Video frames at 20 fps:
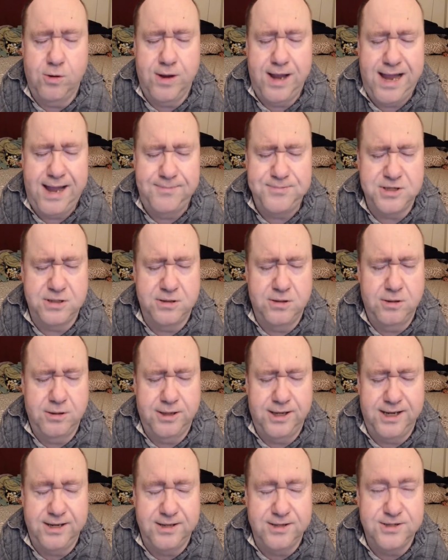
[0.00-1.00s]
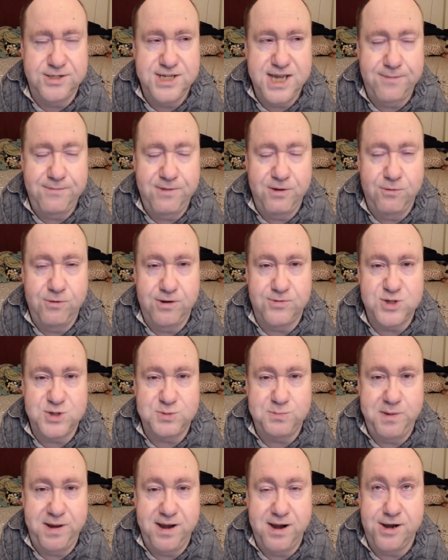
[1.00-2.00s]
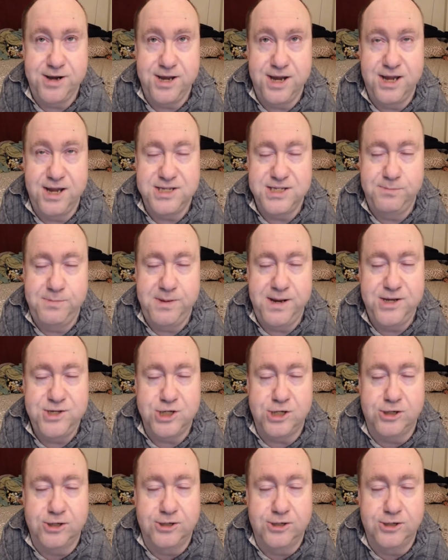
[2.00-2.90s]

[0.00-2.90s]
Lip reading: absolutely. Sammy would have spit on you as he beat you.